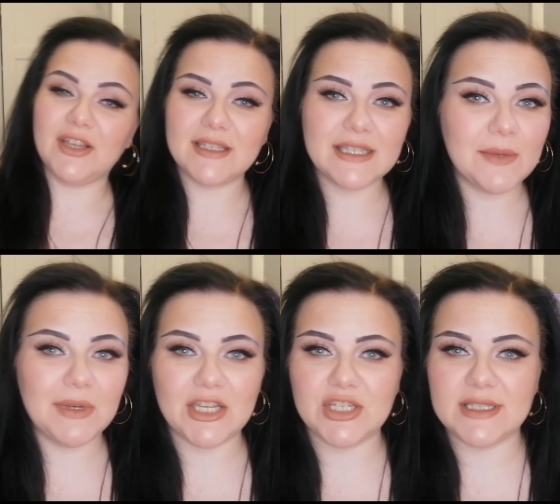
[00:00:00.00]
can skip
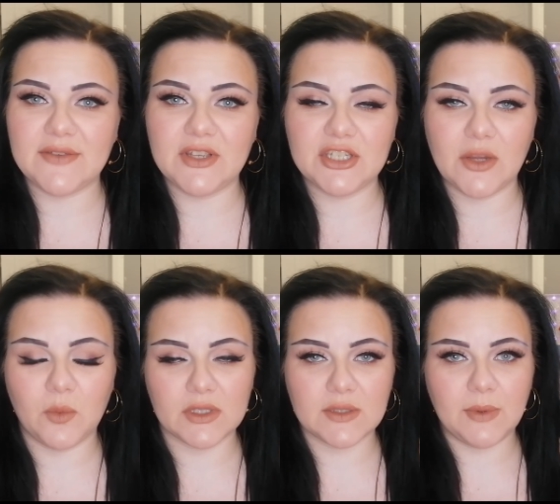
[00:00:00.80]
lashes if you don't
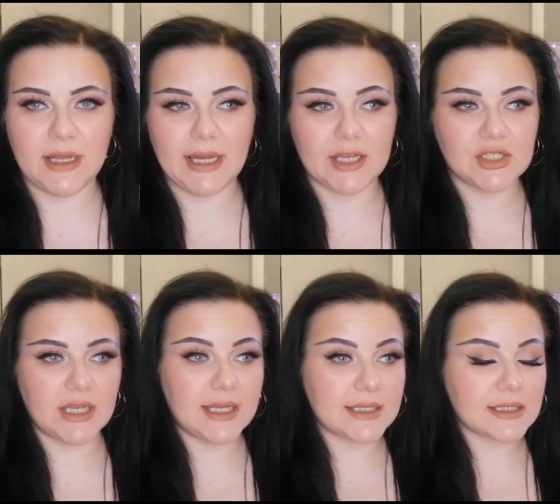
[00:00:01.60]
want to wear
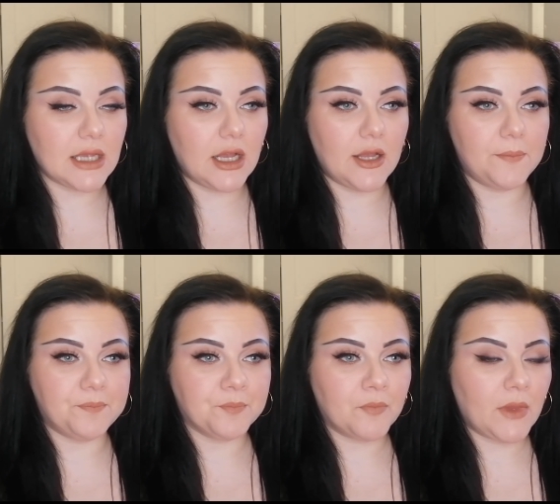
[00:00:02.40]
lashes.
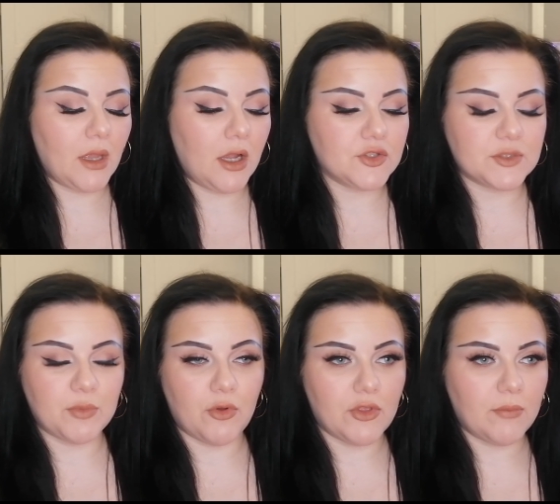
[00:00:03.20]
I just
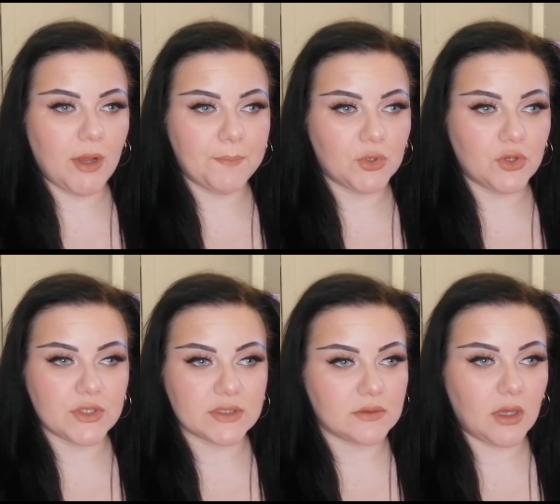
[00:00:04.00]
put them on
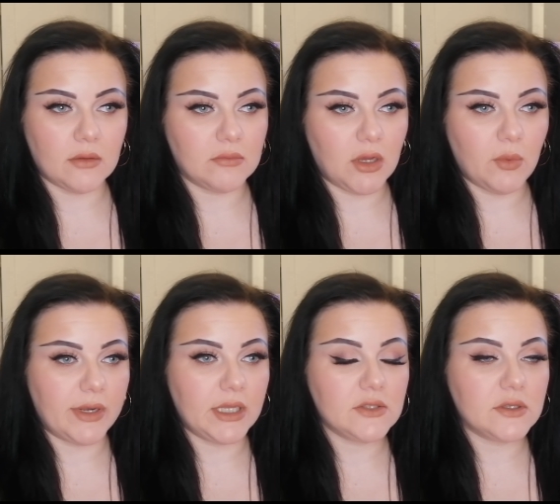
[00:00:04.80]
because I
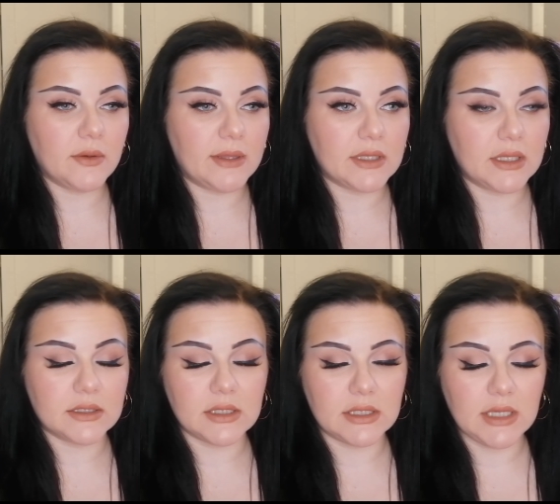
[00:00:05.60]
wanted to at the end
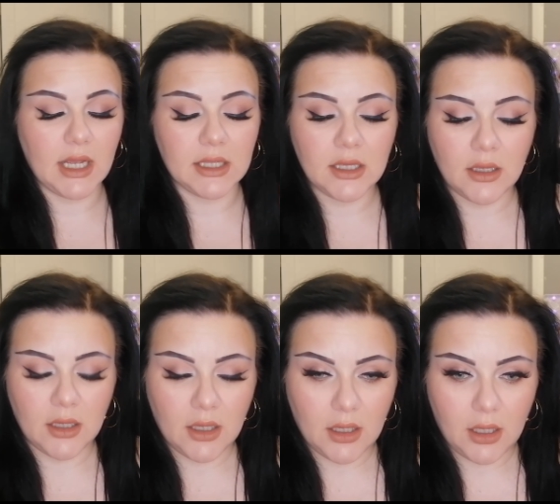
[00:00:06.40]
of the day.
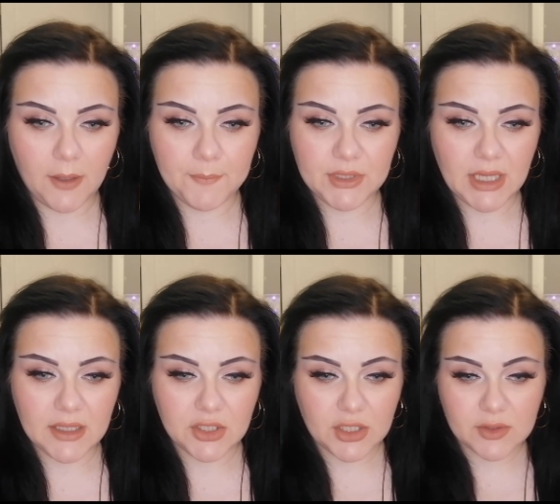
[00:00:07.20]
But yeah,
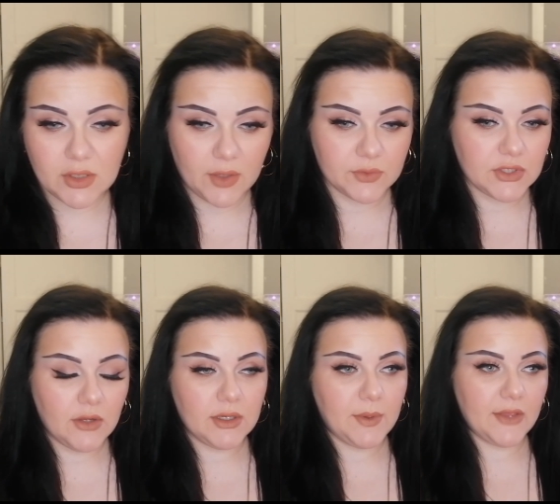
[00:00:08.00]
you could like
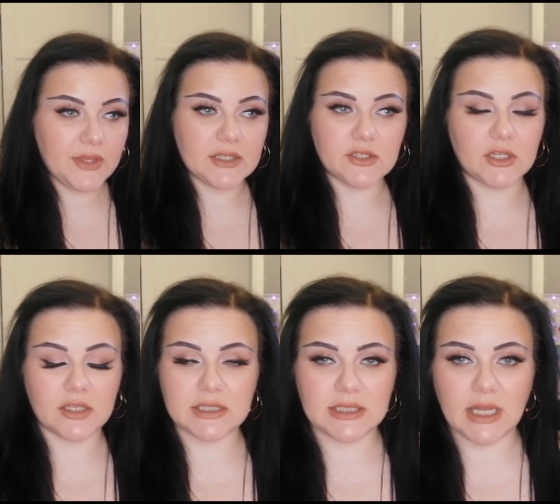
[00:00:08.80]
totally wear this to go
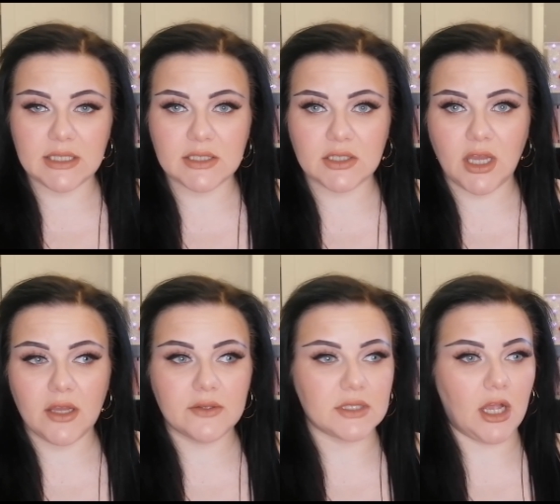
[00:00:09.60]
to
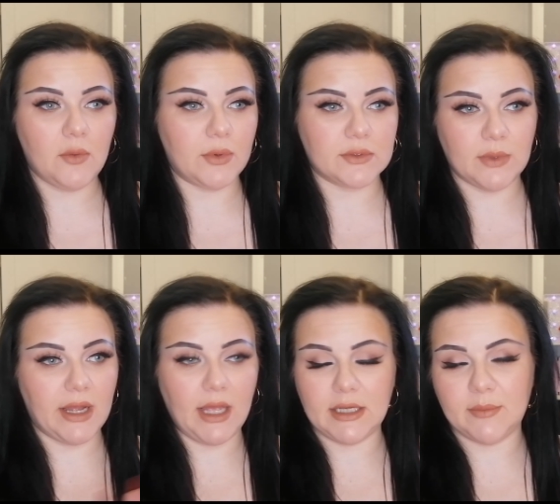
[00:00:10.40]
Tesco's. I would wear
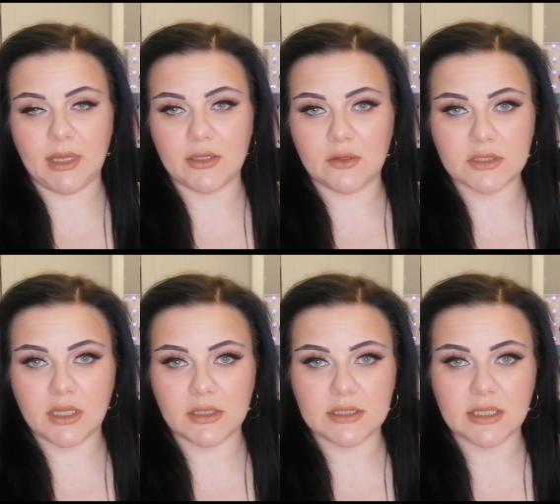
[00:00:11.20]
any makeup to
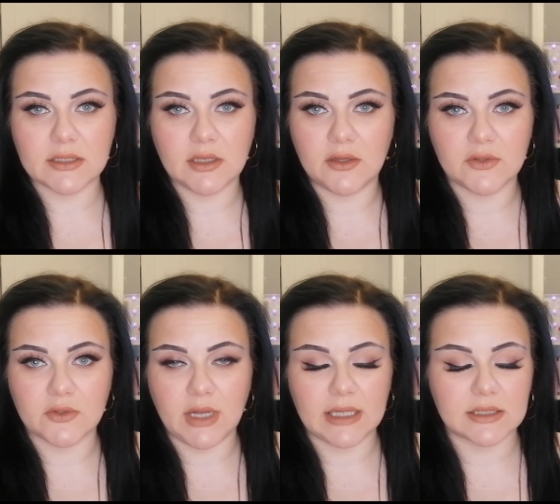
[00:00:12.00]
go to Tesco's or
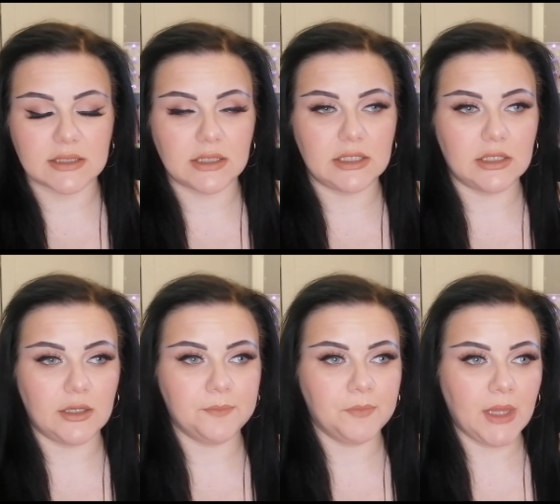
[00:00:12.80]
Asda, you know.
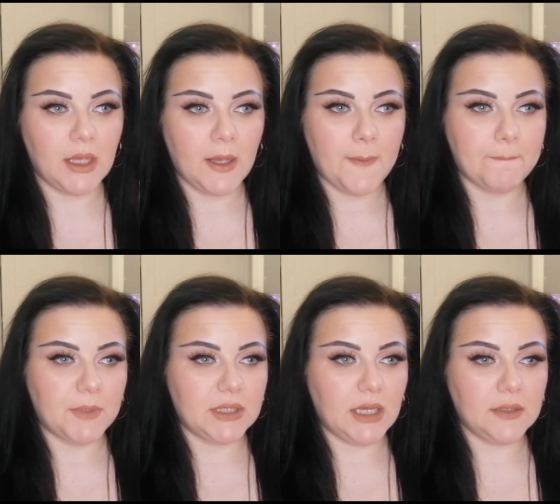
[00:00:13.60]

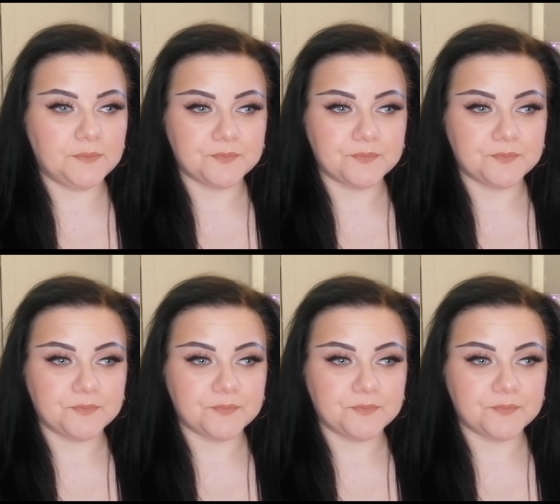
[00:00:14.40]
But yeah,